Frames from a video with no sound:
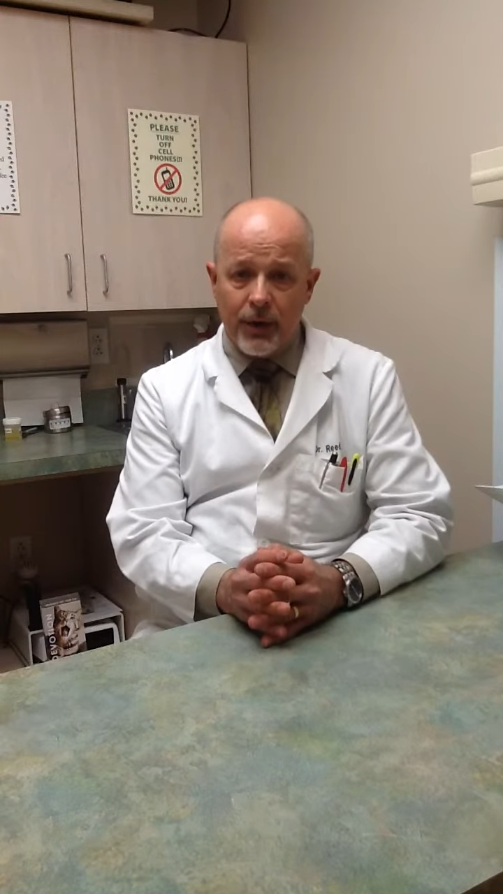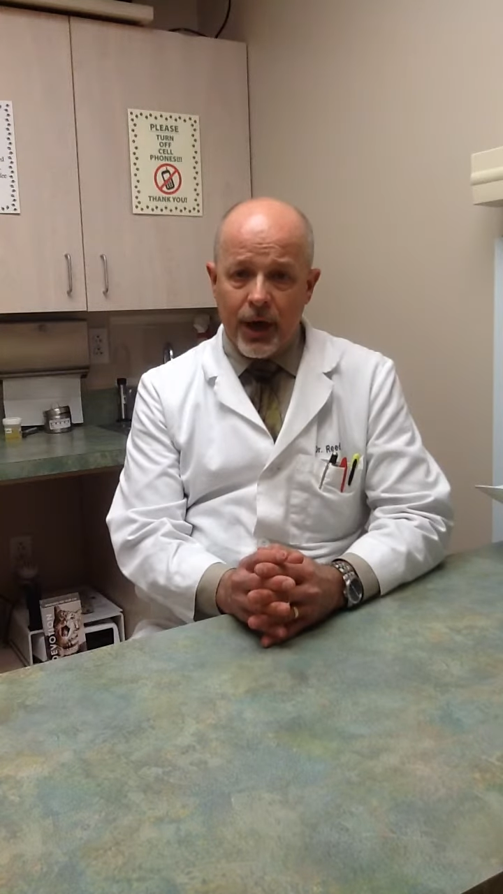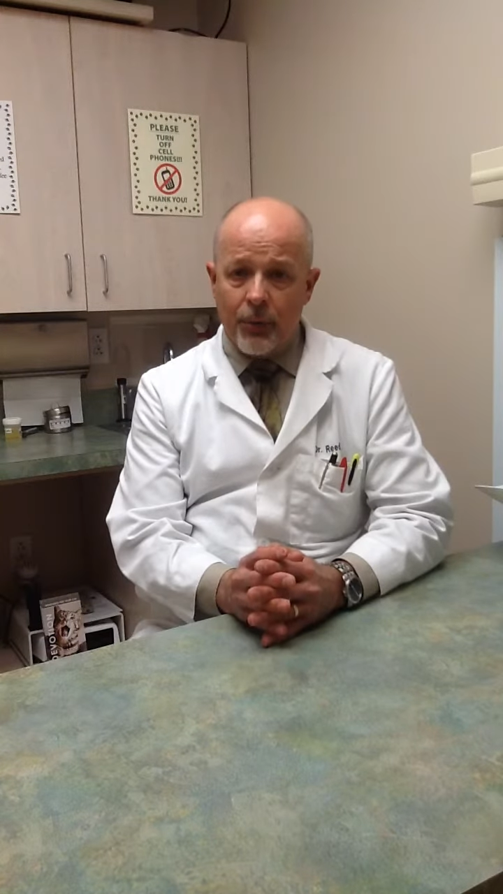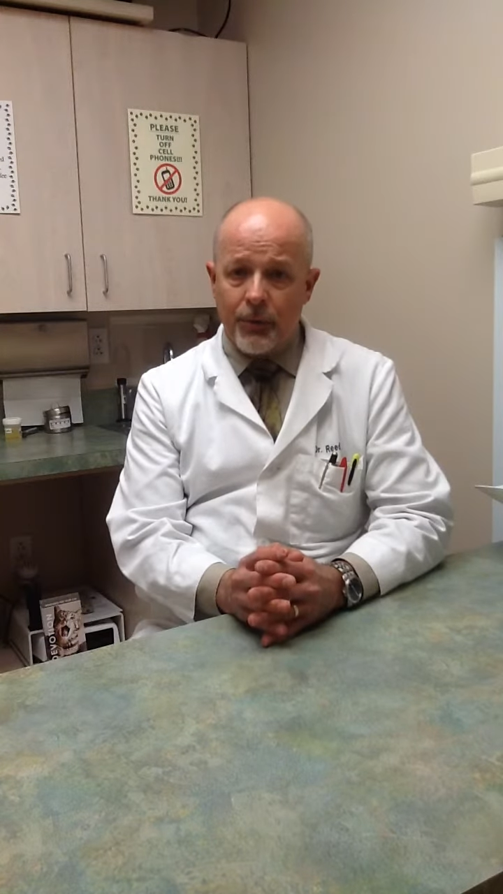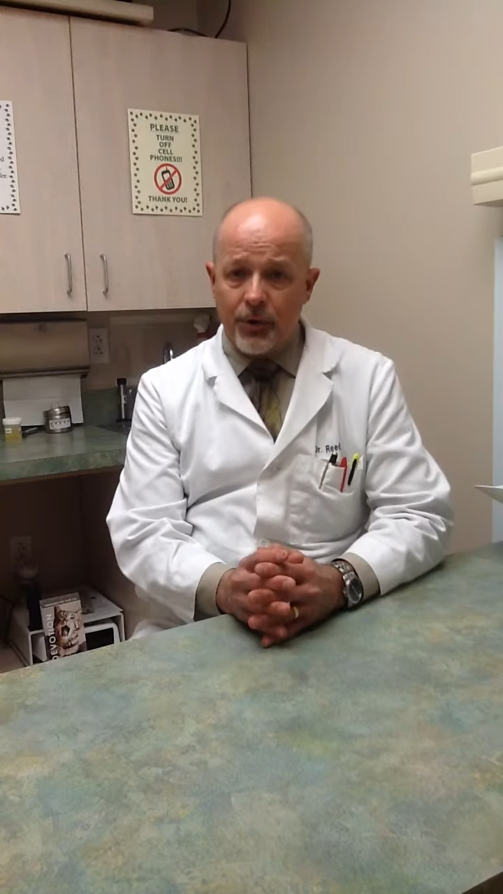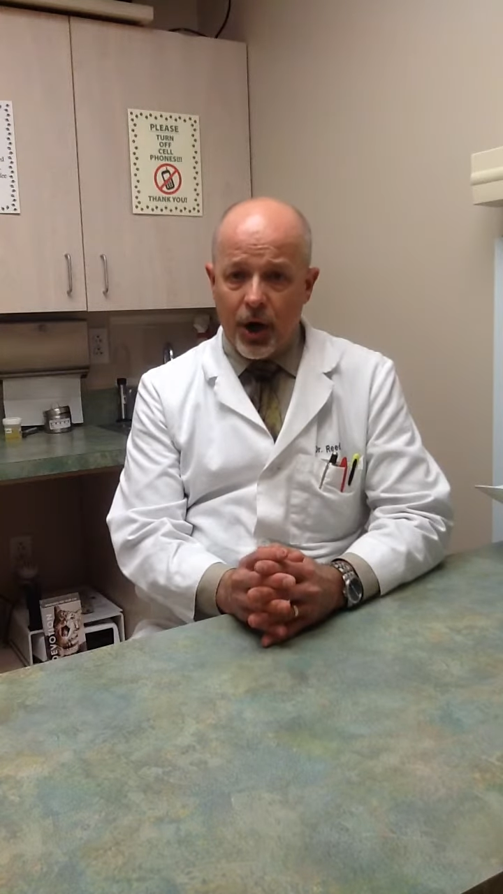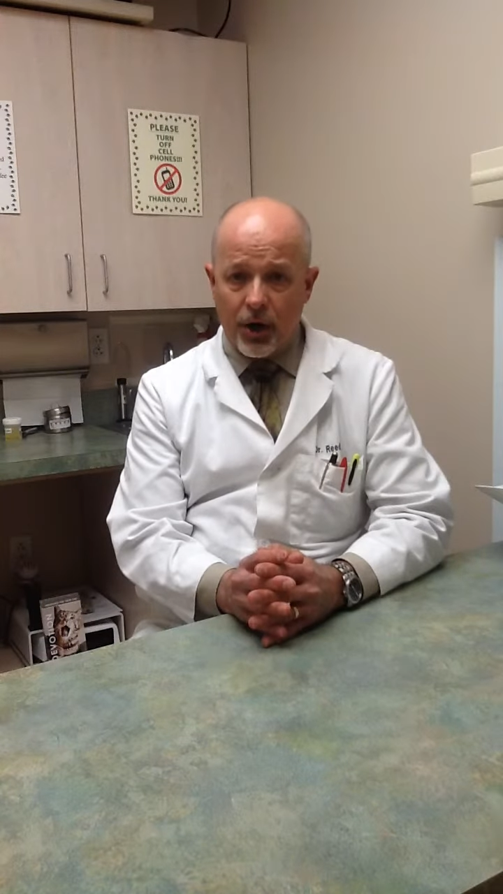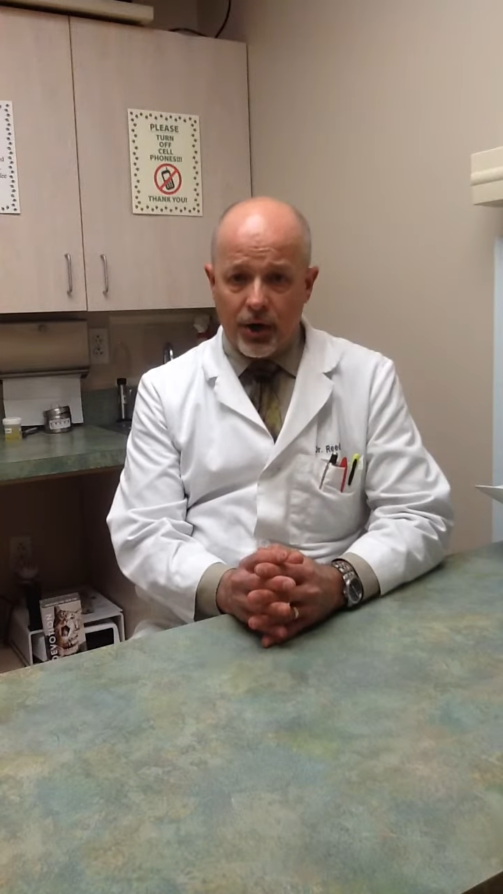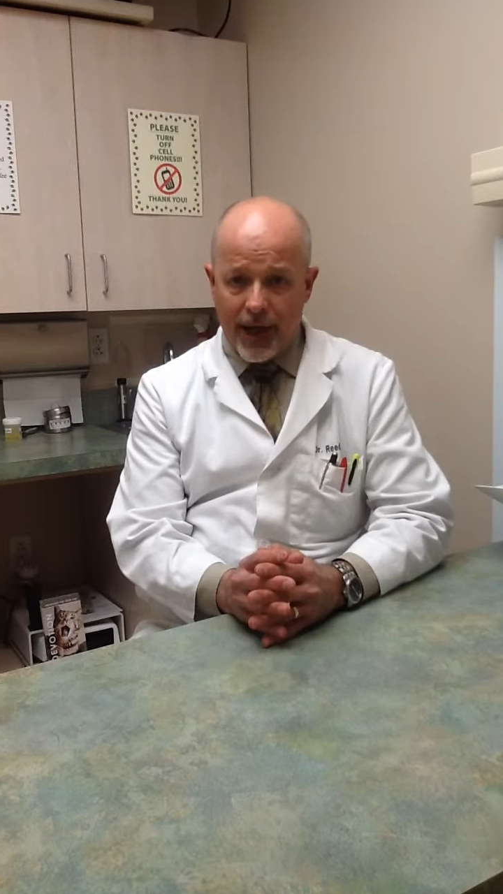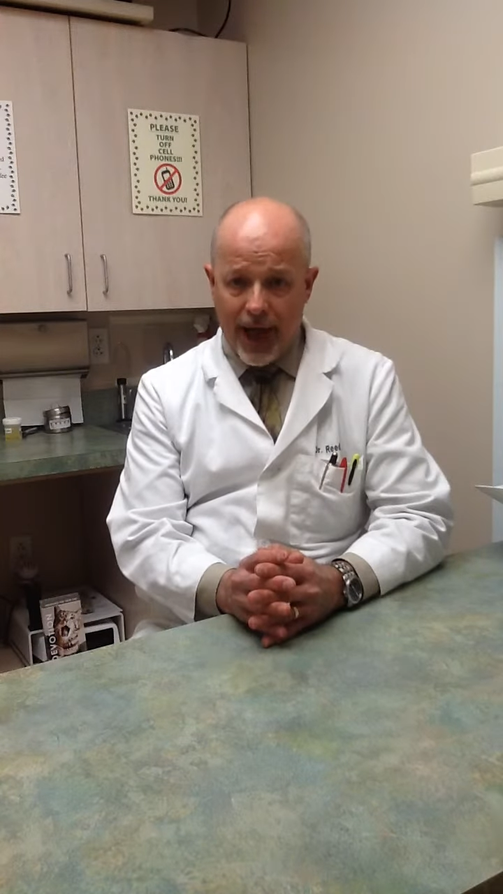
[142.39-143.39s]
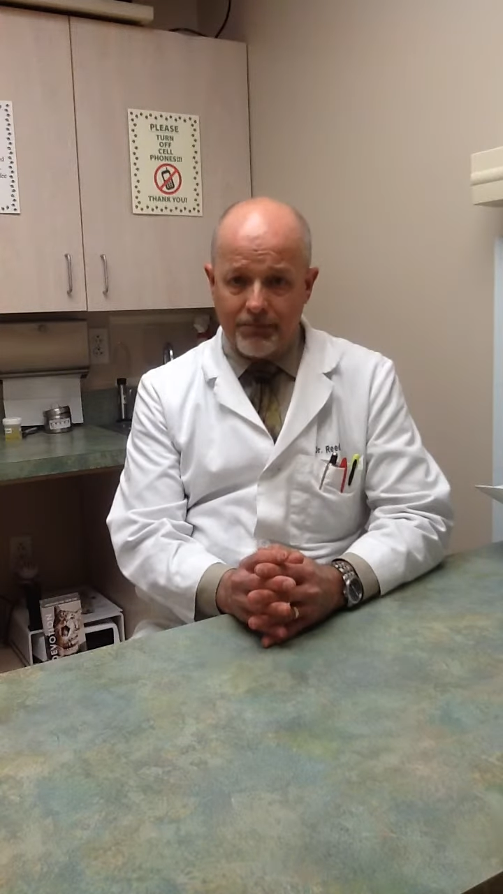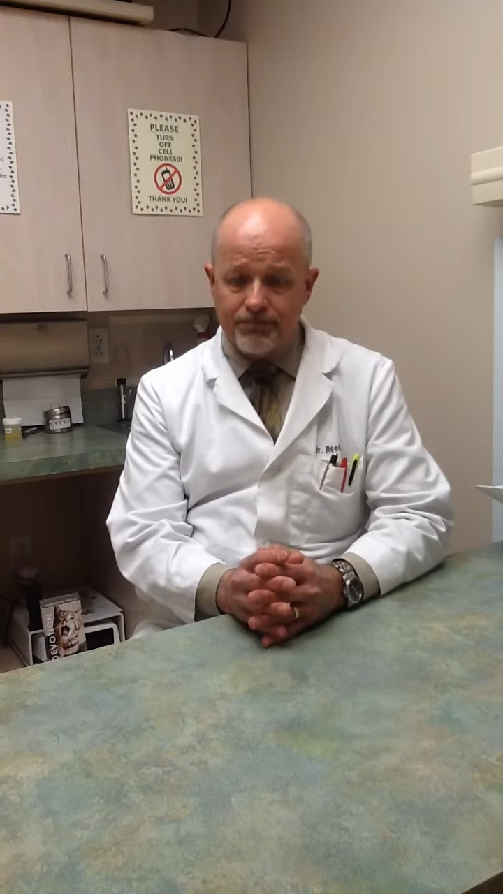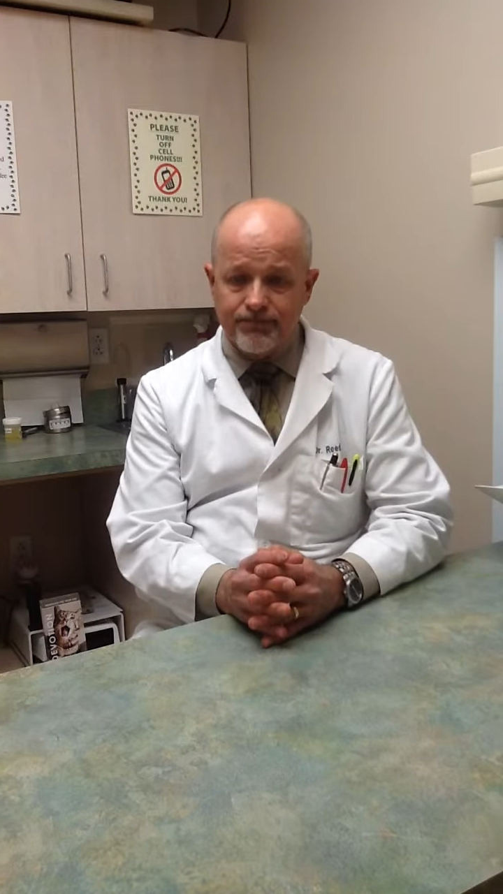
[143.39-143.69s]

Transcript: and help your dog or cat.